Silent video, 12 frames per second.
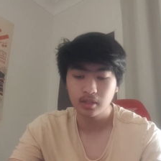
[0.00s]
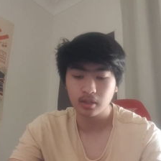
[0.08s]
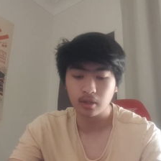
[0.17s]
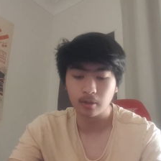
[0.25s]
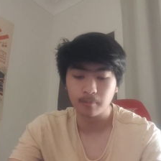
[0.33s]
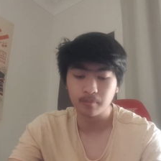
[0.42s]

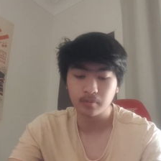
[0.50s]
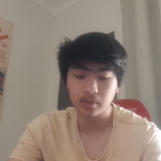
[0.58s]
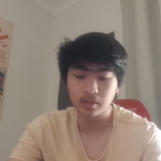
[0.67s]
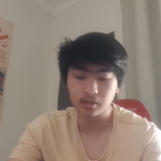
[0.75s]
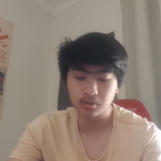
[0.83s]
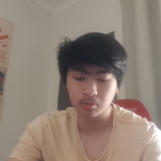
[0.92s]
and
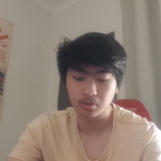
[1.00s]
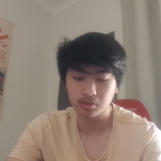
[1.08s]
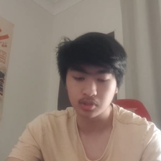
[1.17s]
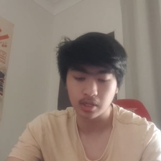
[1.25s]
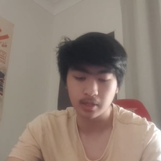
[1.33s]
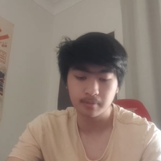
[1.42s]
as well as
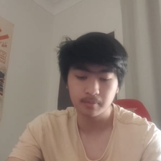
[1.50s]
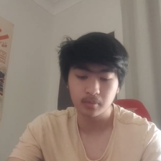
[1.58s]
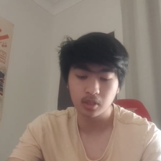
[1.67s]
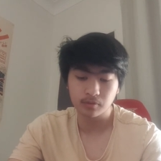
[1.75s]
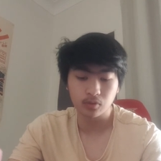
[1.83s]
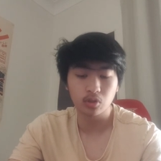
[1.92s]
that,
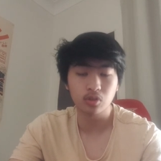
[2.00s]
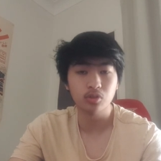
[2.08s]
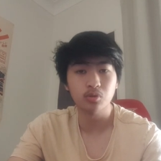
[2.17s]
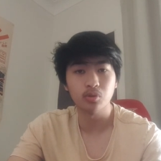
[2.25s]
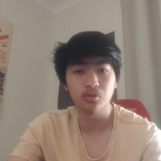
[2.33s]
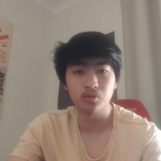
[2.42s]
if you're going to
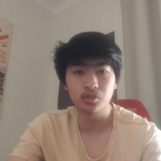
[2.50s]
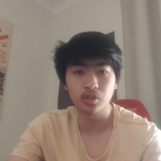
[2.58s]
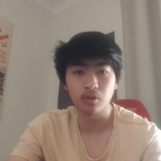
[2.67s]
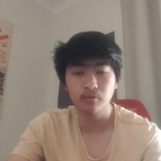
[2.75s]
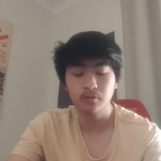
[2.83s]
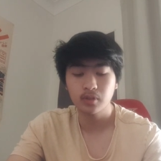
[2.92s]
do it
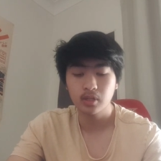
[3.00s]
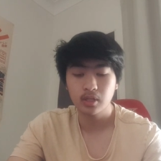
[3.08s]
yourself,